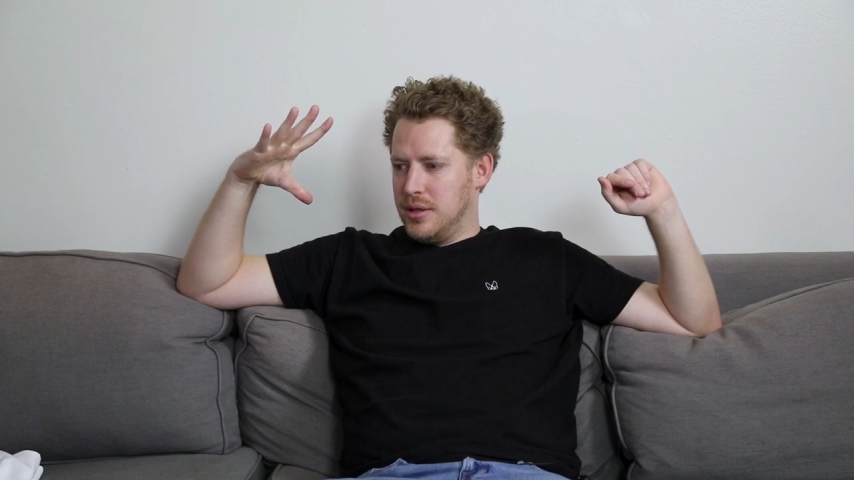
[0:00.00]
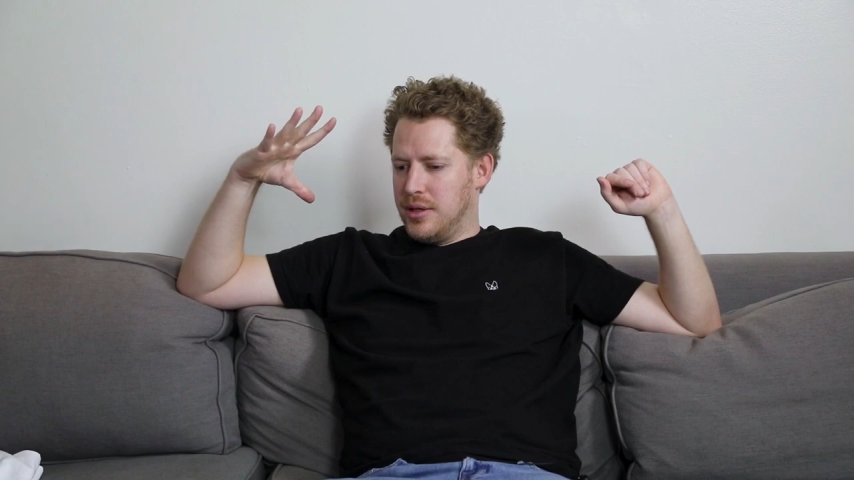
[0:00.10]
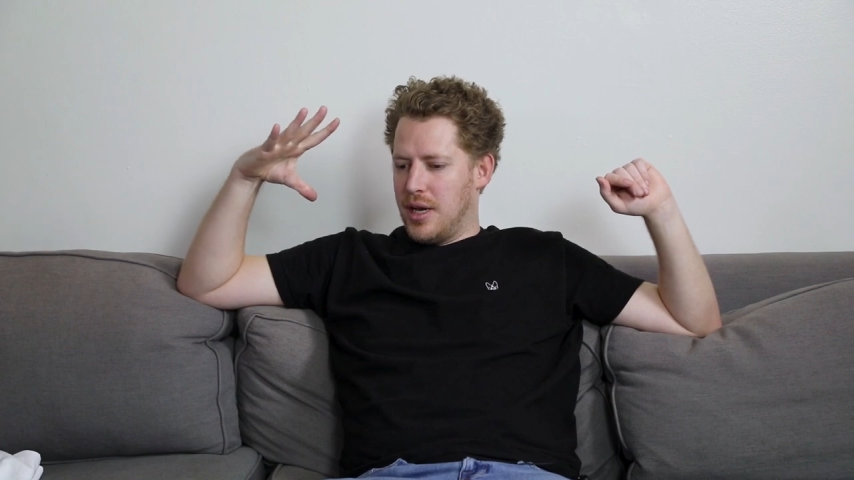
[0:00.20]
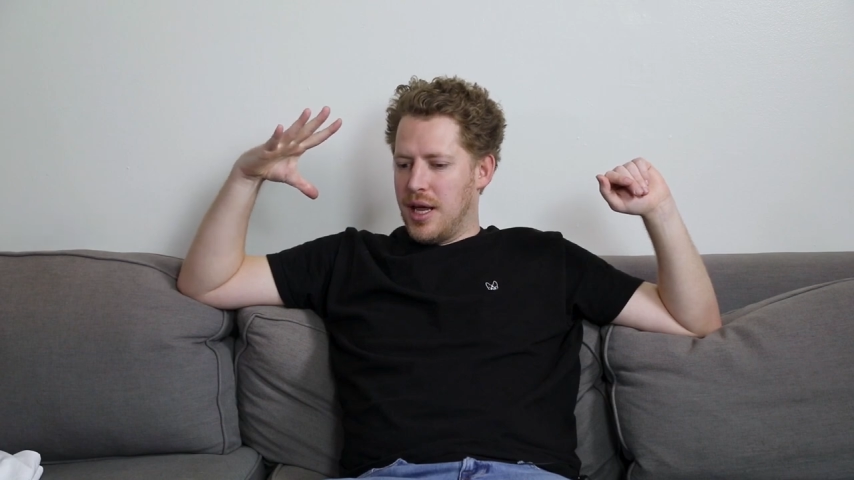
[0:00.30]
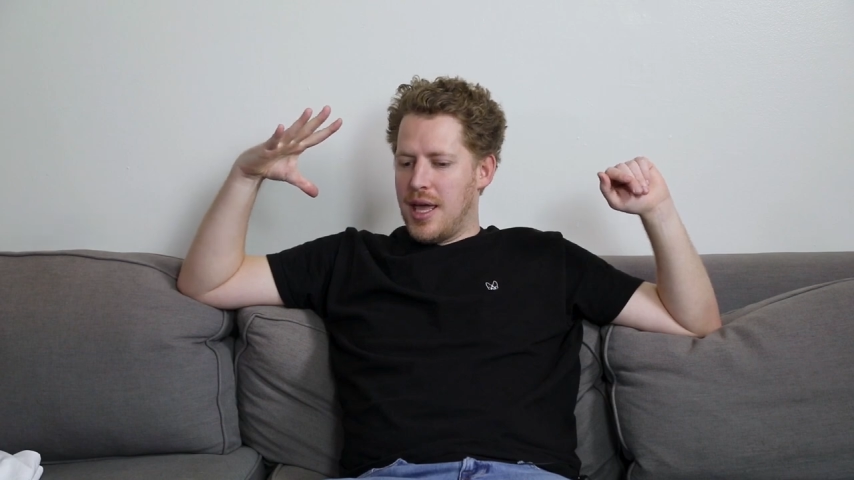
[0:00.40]

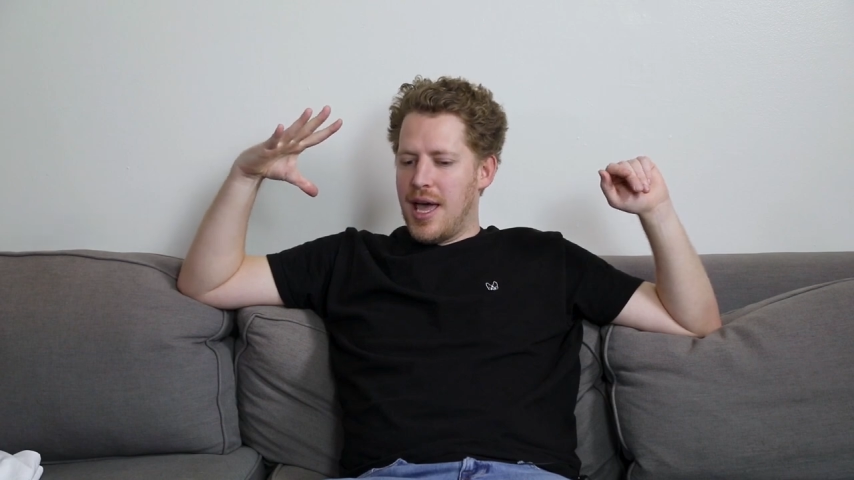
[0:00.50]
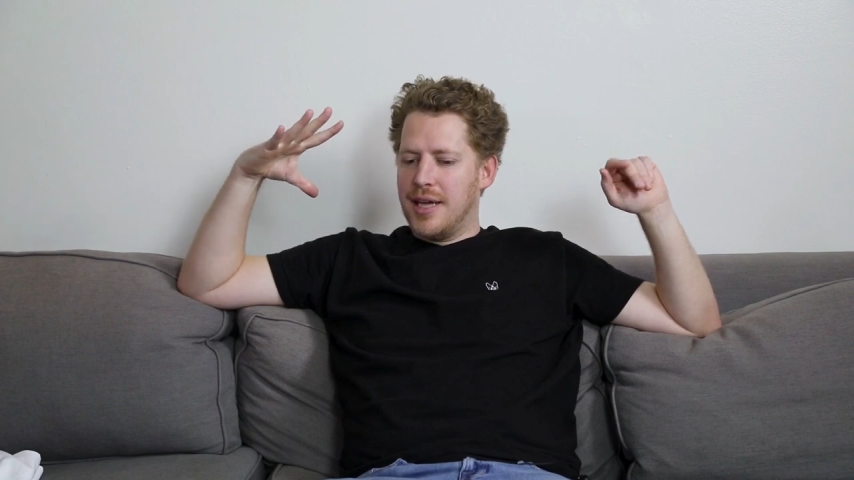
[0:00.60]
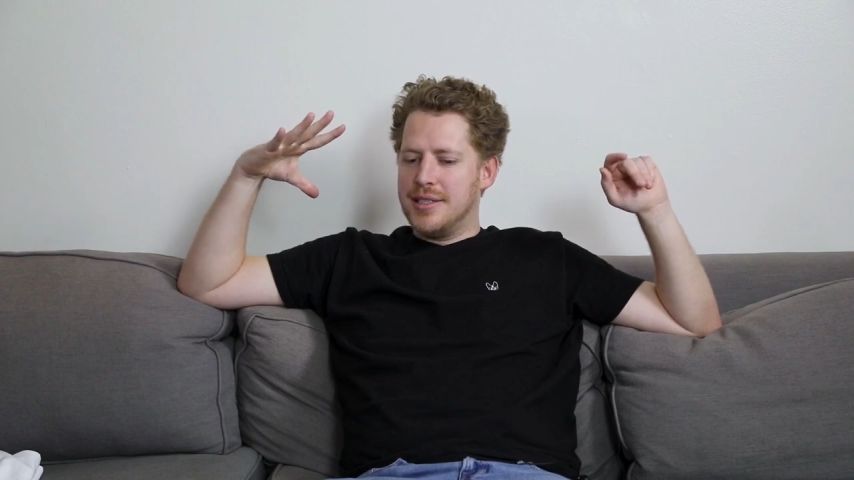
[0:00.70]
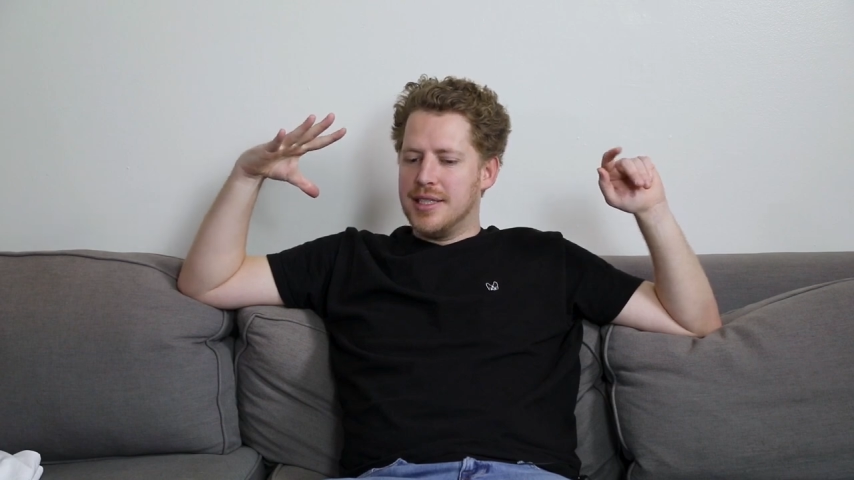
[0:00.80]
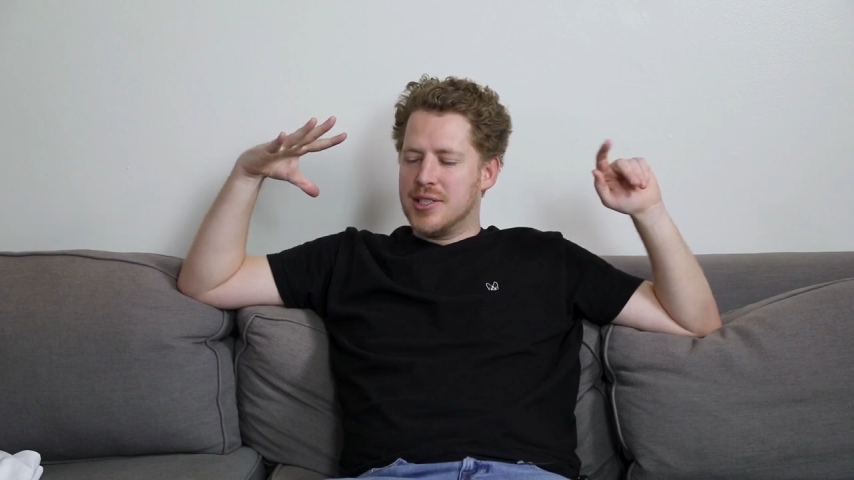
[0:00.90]
that I
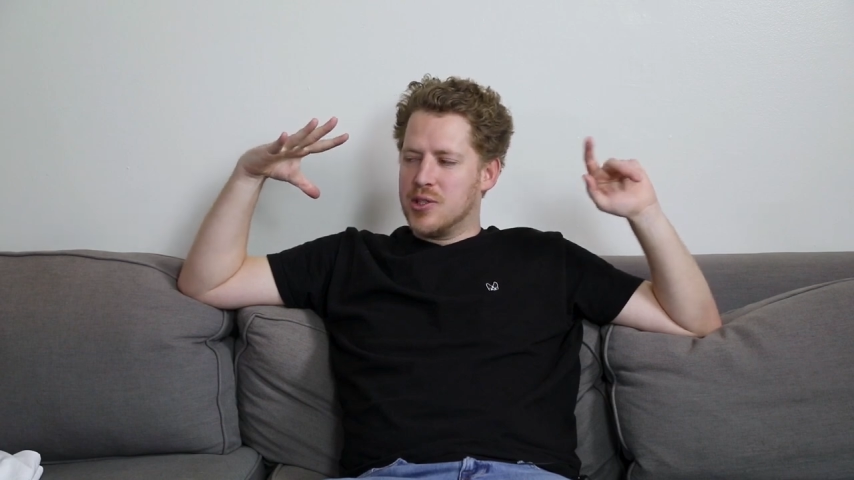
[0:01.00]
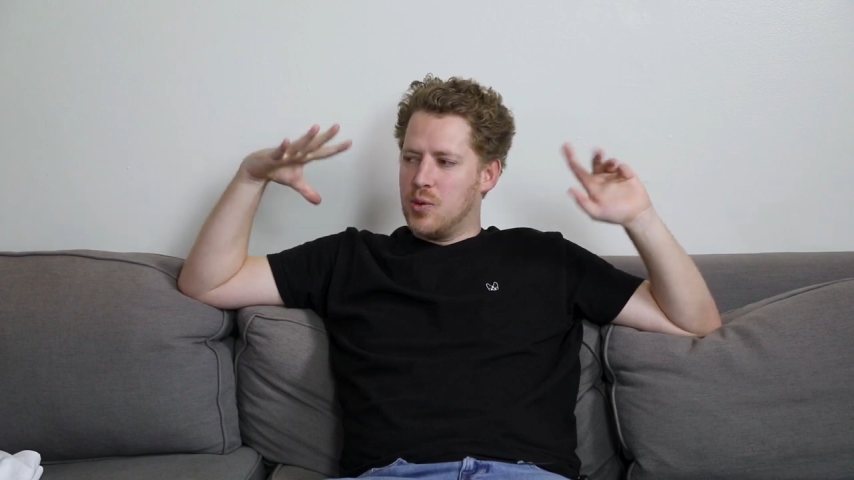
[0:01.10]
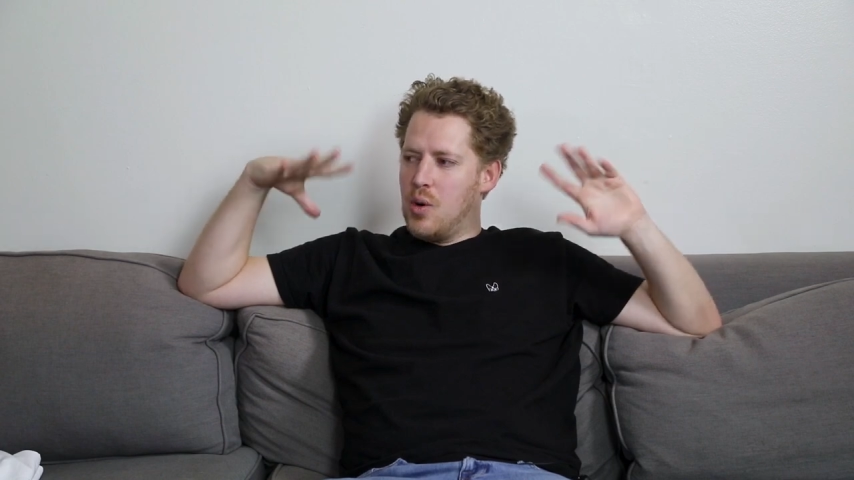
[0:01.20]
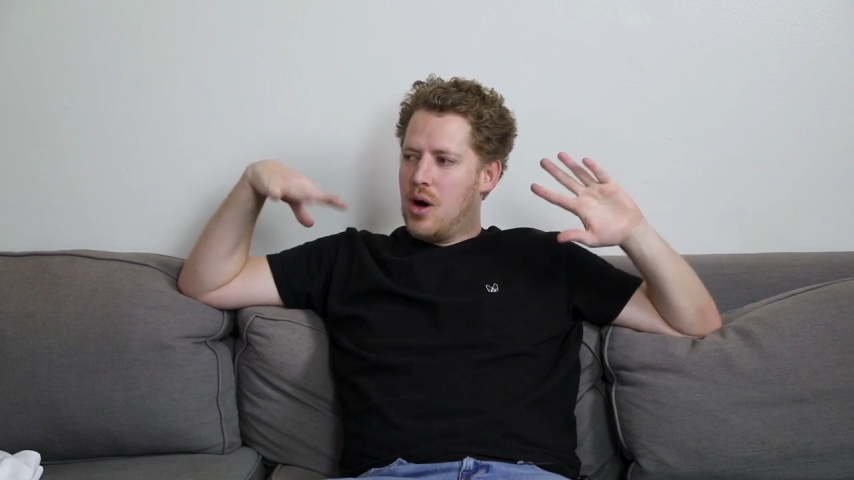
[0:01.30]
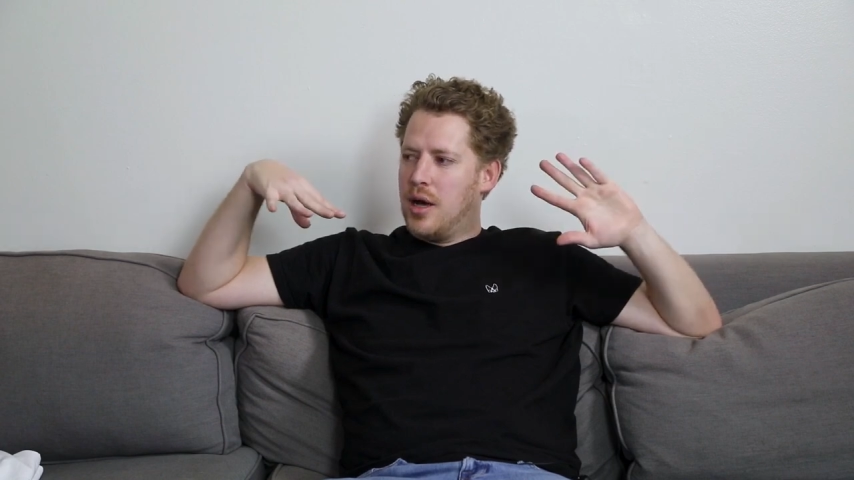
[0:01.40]
had to
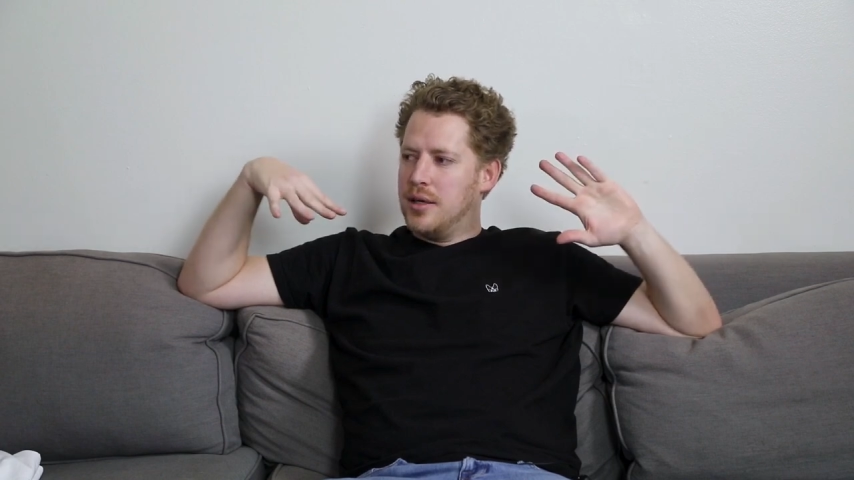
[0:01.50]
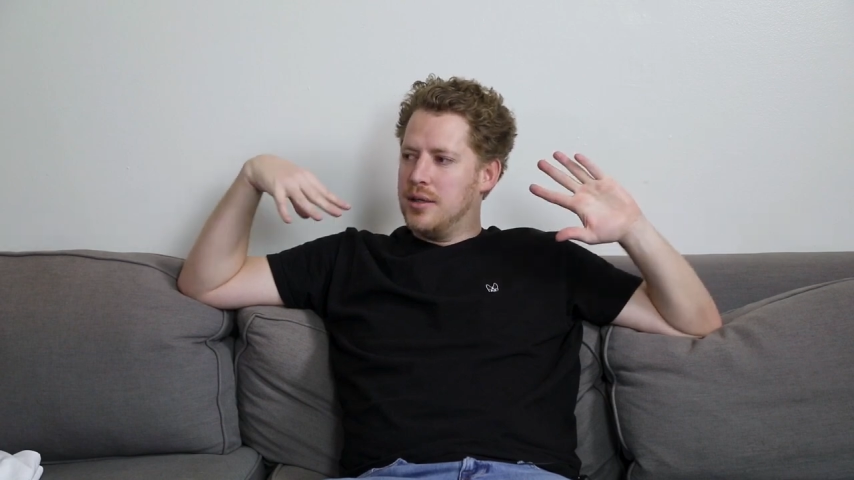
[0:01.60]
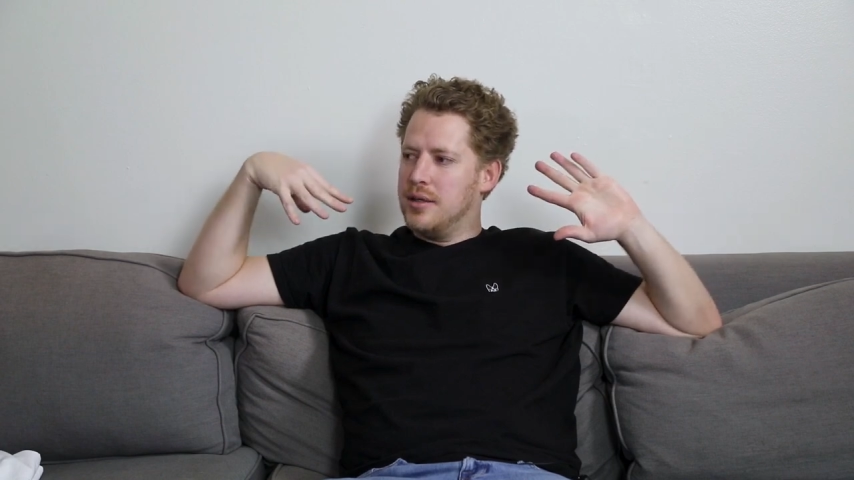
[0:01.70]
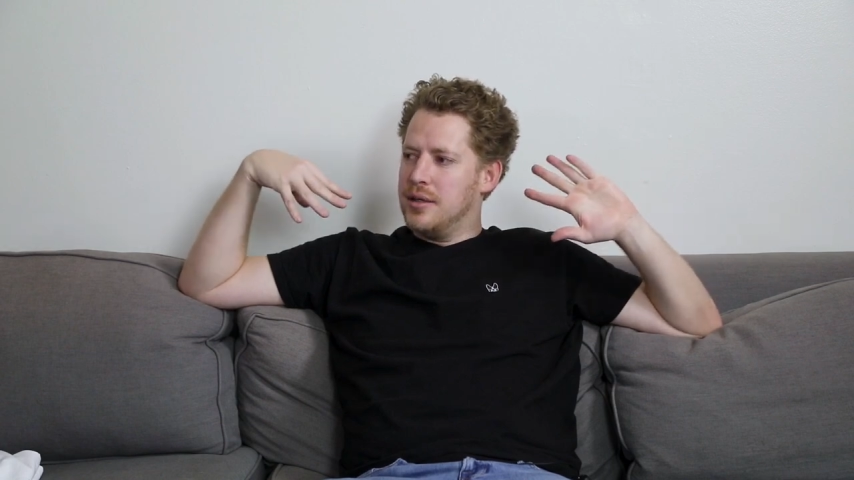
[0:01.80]
squat